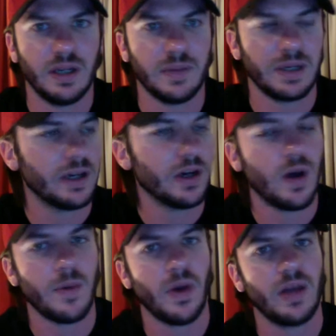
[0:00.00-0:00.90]
I'm not going to go
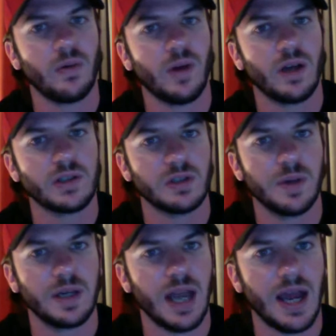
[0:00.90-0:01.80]
out of my way and roster him
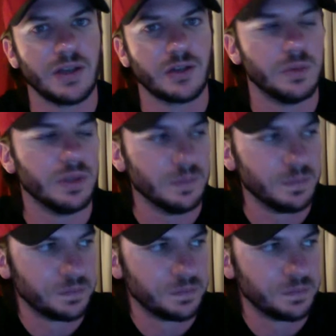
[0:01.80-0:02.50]
in cash, but